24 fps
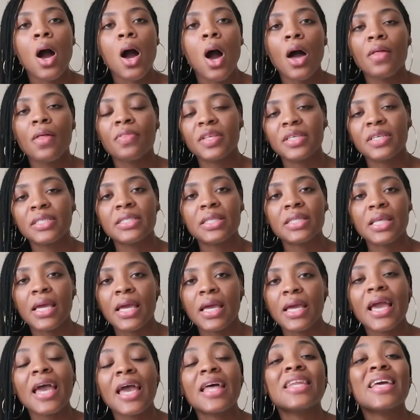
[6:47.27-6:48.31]
on this
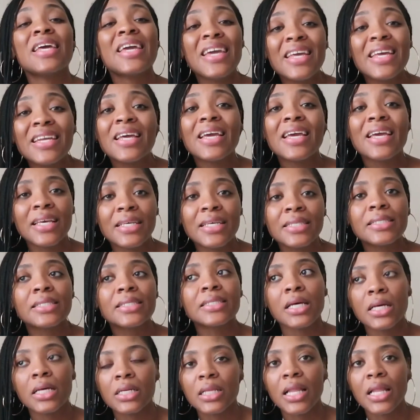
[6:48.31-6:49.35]
thing and it is
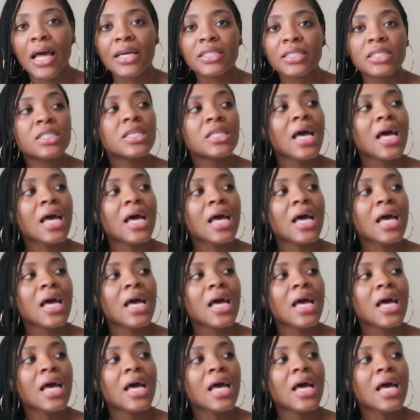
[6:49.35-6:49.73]
sunglasses.